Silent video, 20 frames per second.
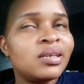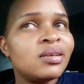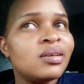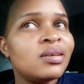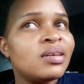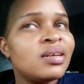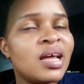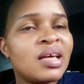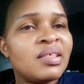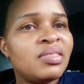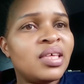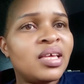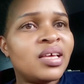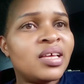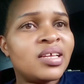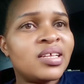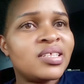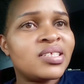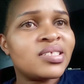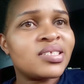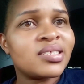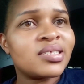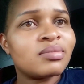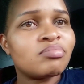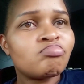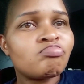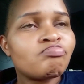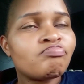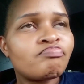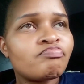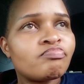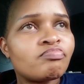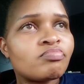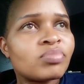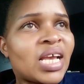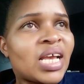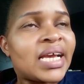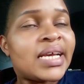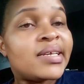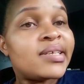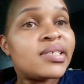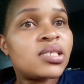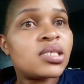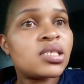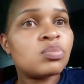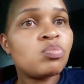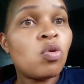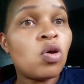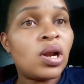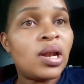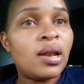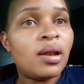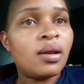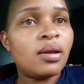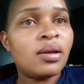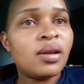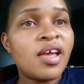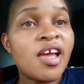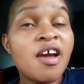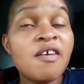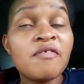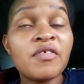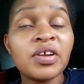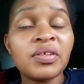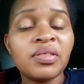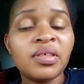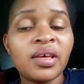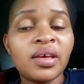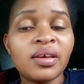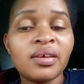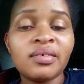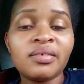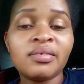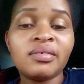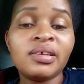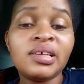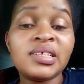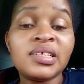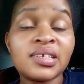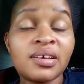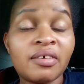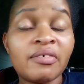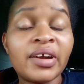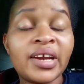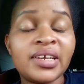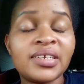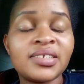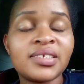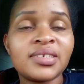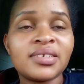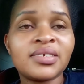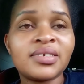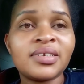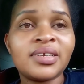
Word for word: nothing is is small, everything is great,